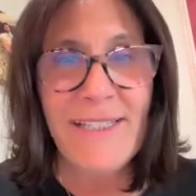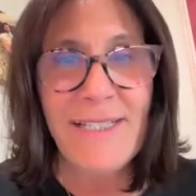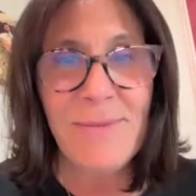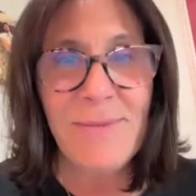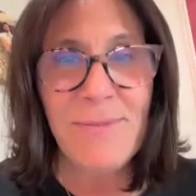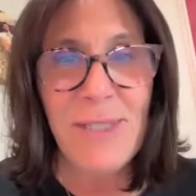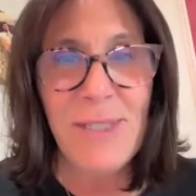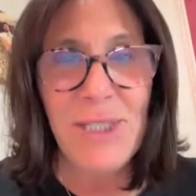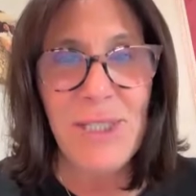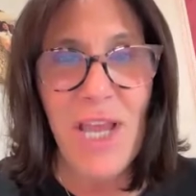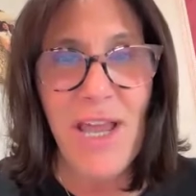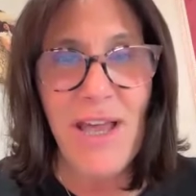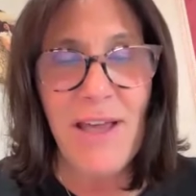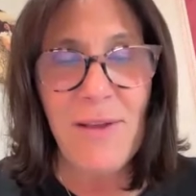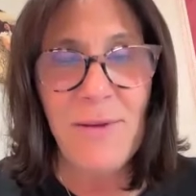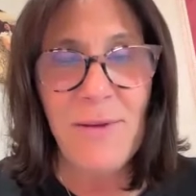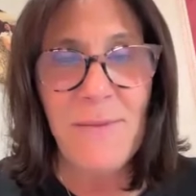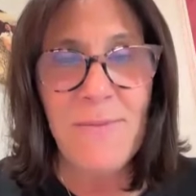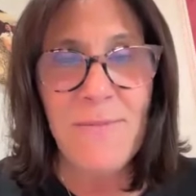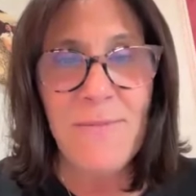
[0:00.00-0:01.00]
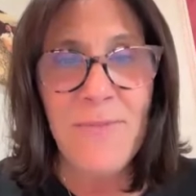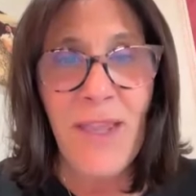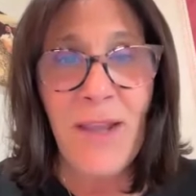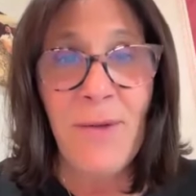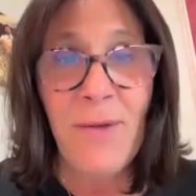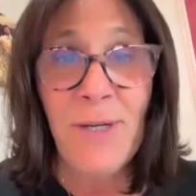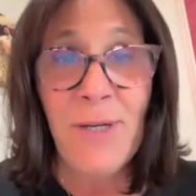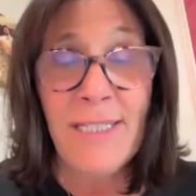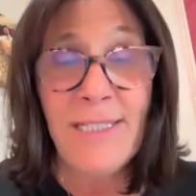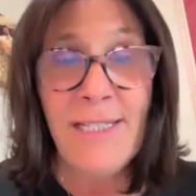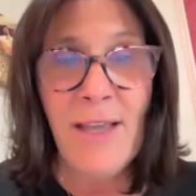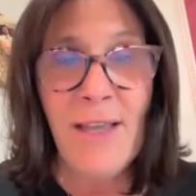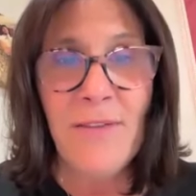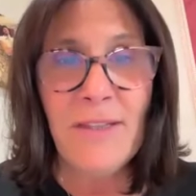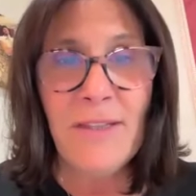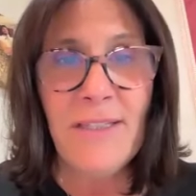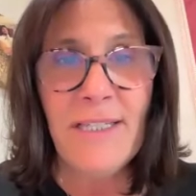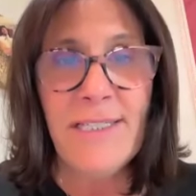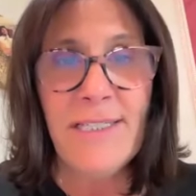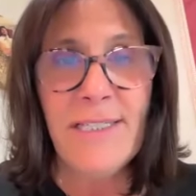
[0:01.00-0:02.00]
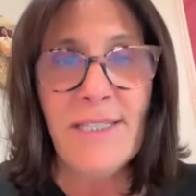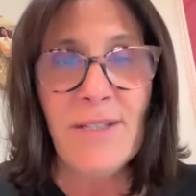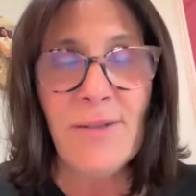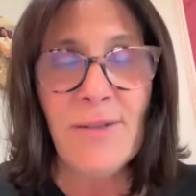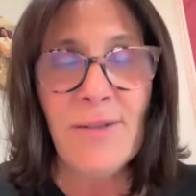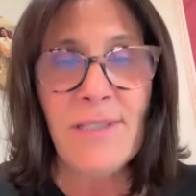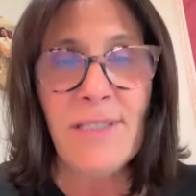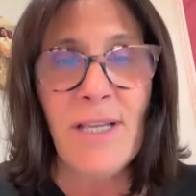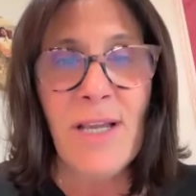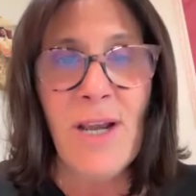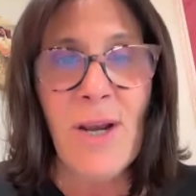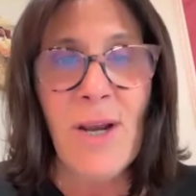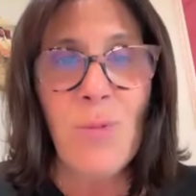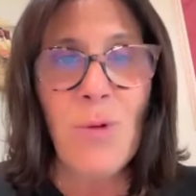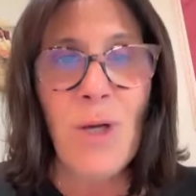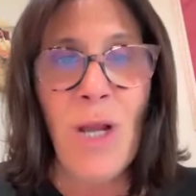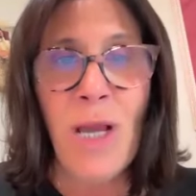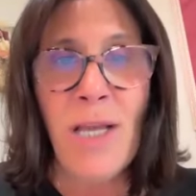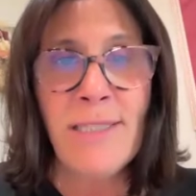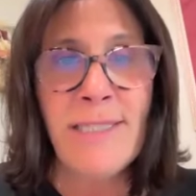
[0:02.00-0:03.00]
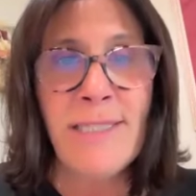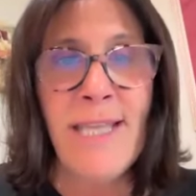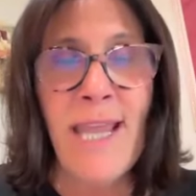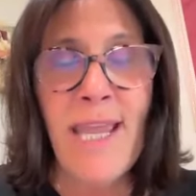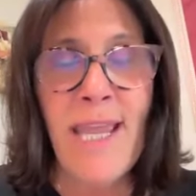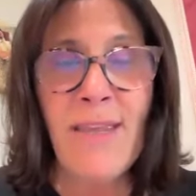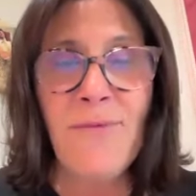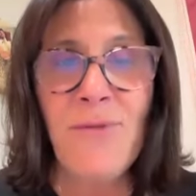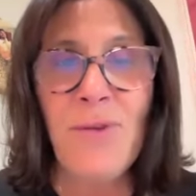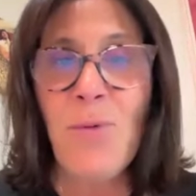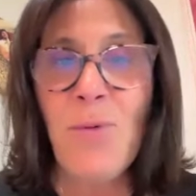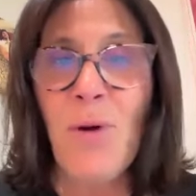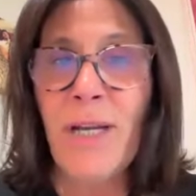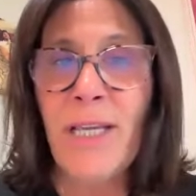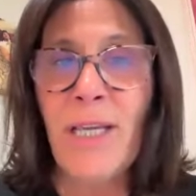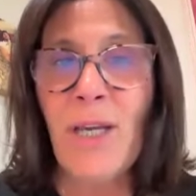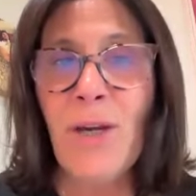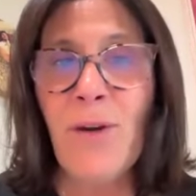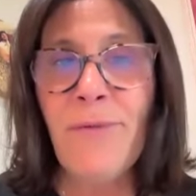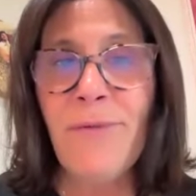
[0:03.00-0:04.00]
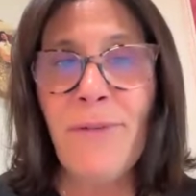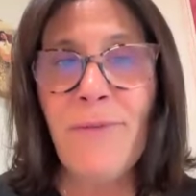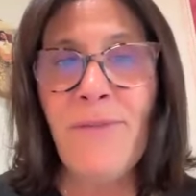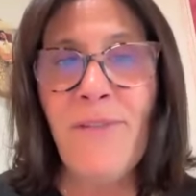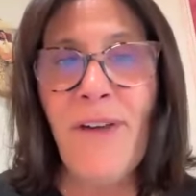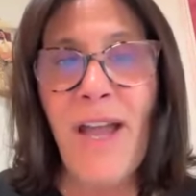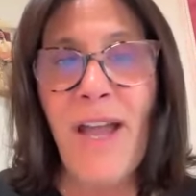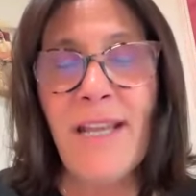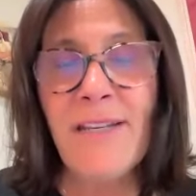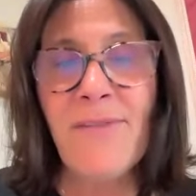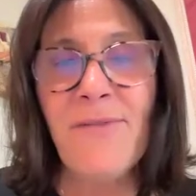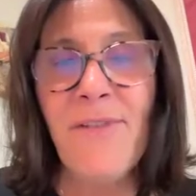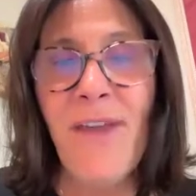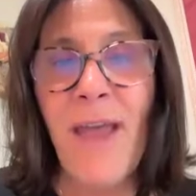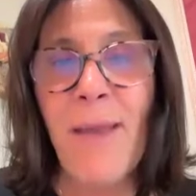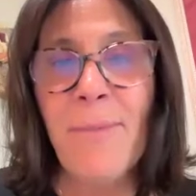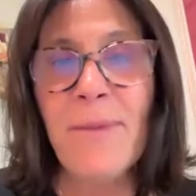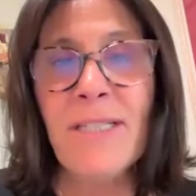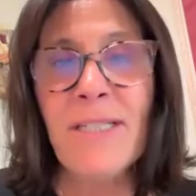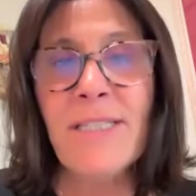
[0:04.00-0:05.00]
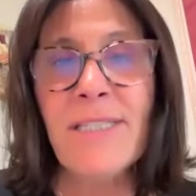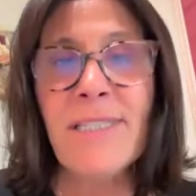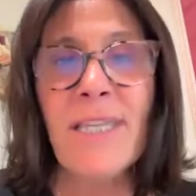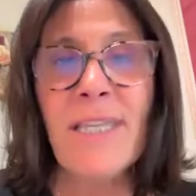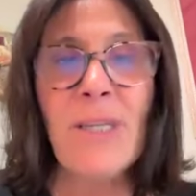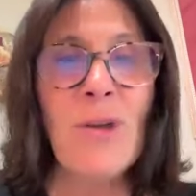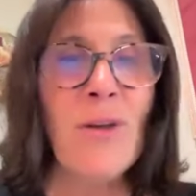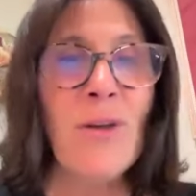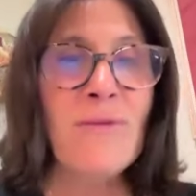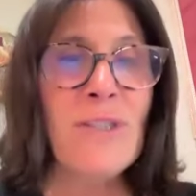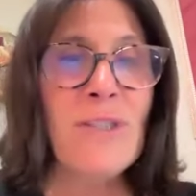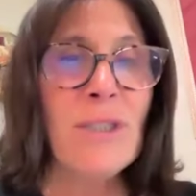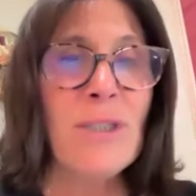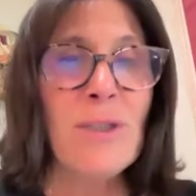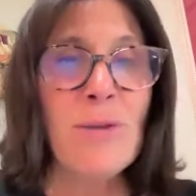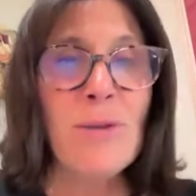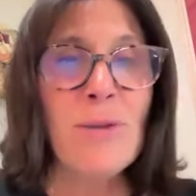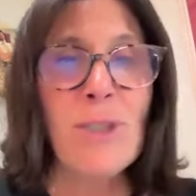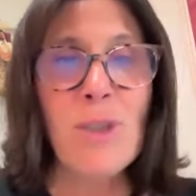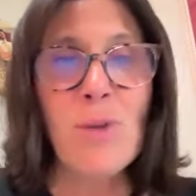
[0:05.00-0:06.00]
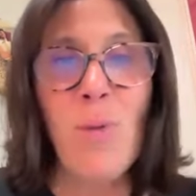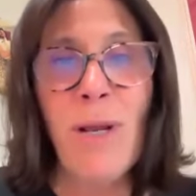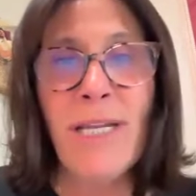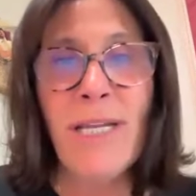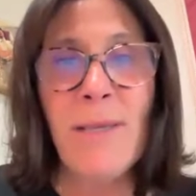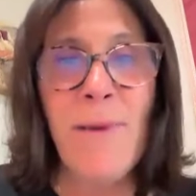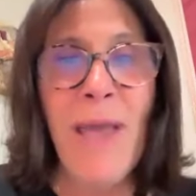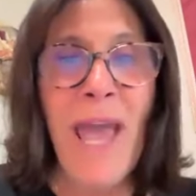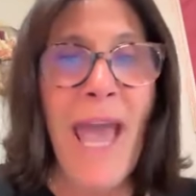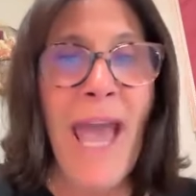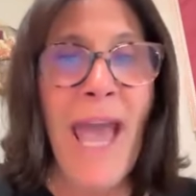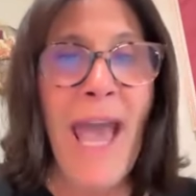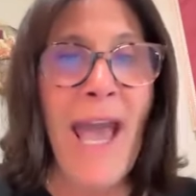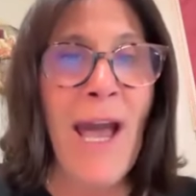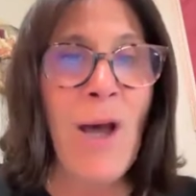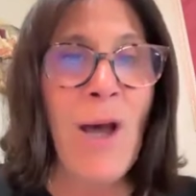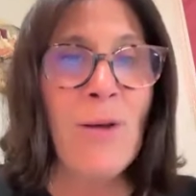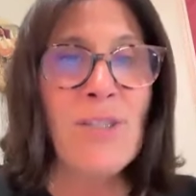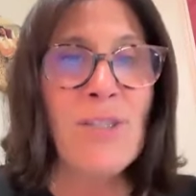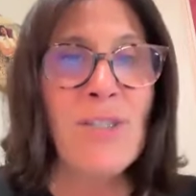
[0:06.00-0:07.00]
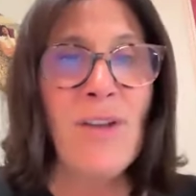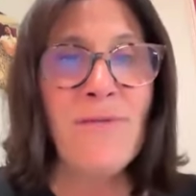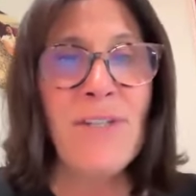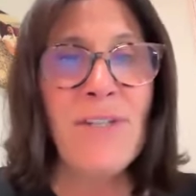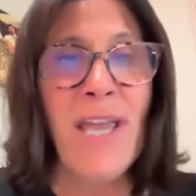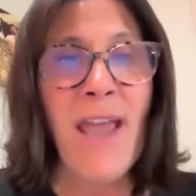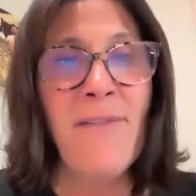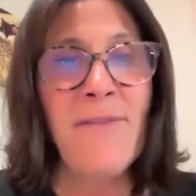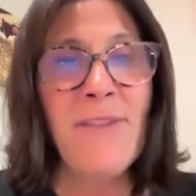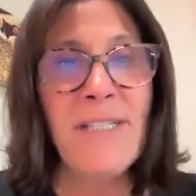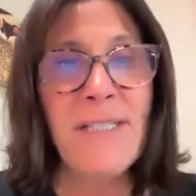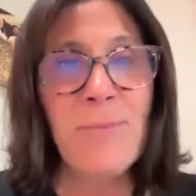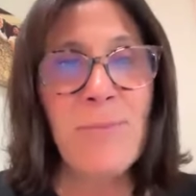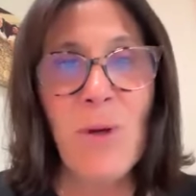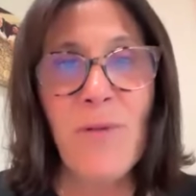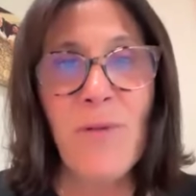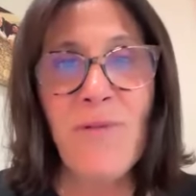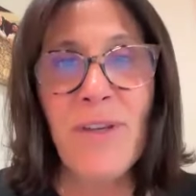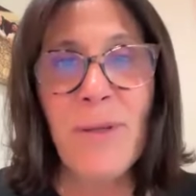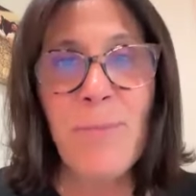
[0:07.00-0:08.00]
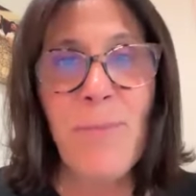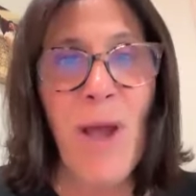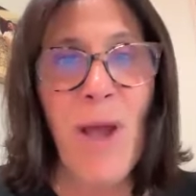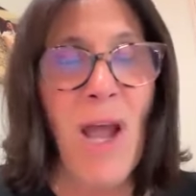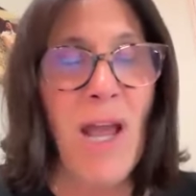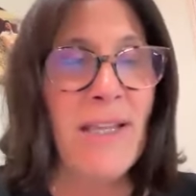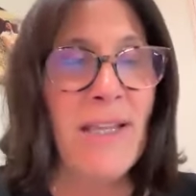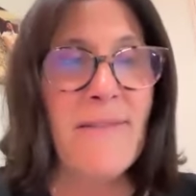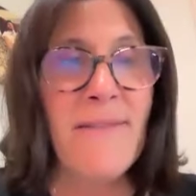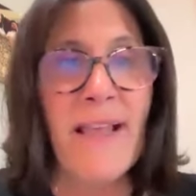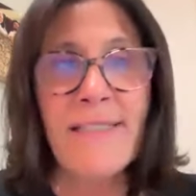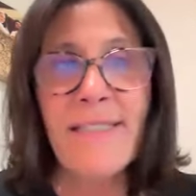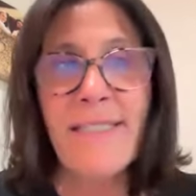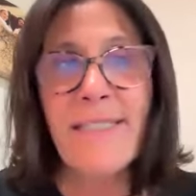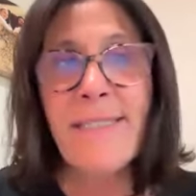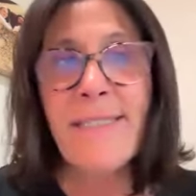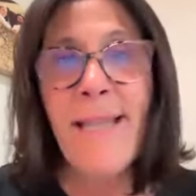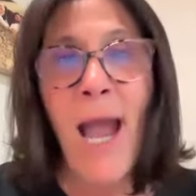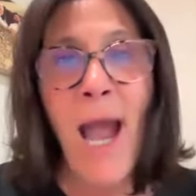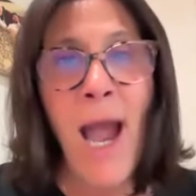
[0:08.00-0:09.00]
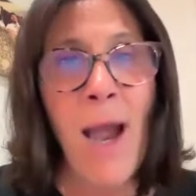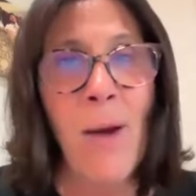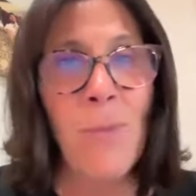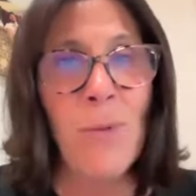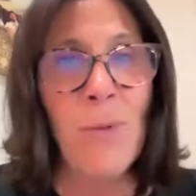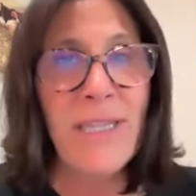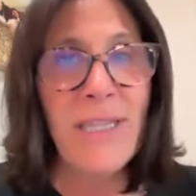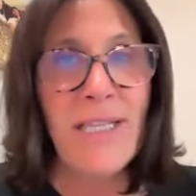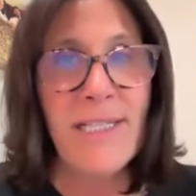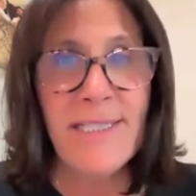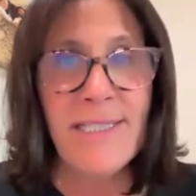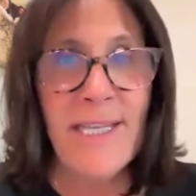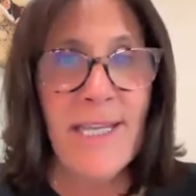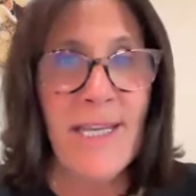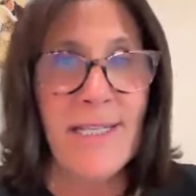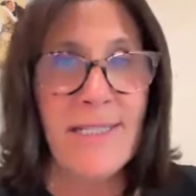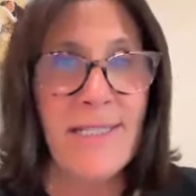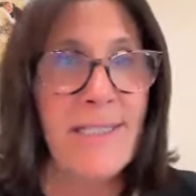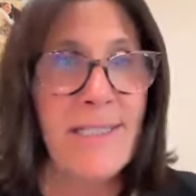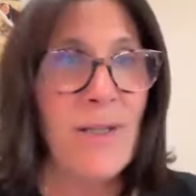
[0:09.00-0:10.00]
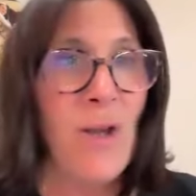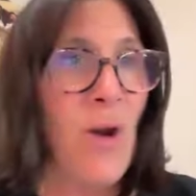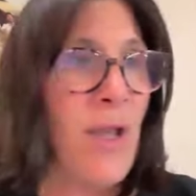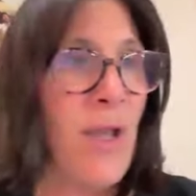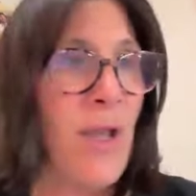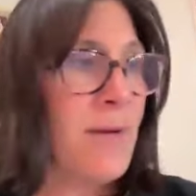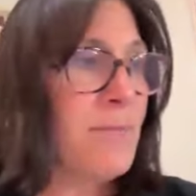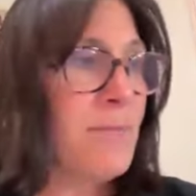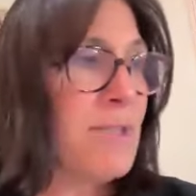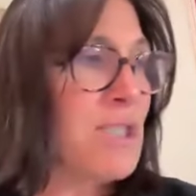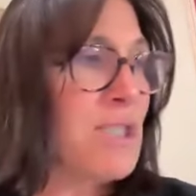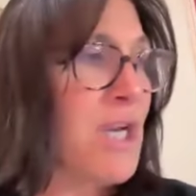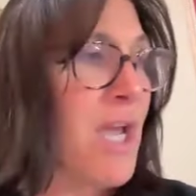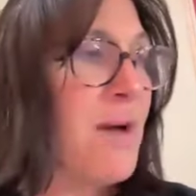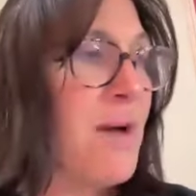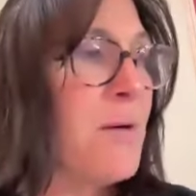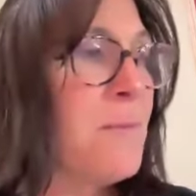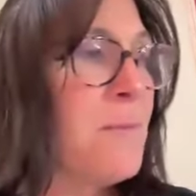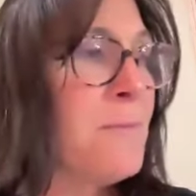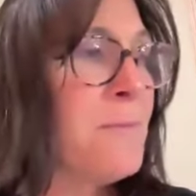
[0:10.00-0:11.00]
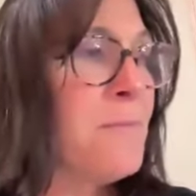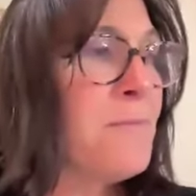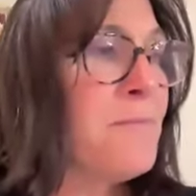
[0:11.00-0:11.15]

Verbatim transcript: this, Michelle, I want to tell the listeners we're not saying if you want to go from fine to fabulous that you have to lose 20 pounds, you have to have this perfect body. That's not what this is. Go ahead, Michelle.